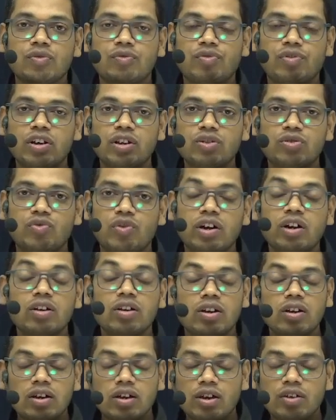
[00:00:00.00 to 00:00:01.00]
Fresh weight,
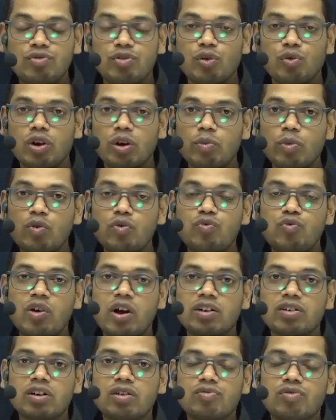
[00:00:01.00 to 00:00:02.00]
if you remove
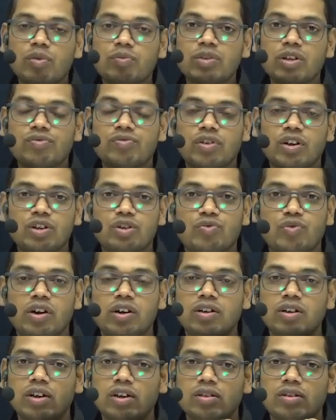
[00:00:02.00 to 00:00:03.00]
water from the fresh weight,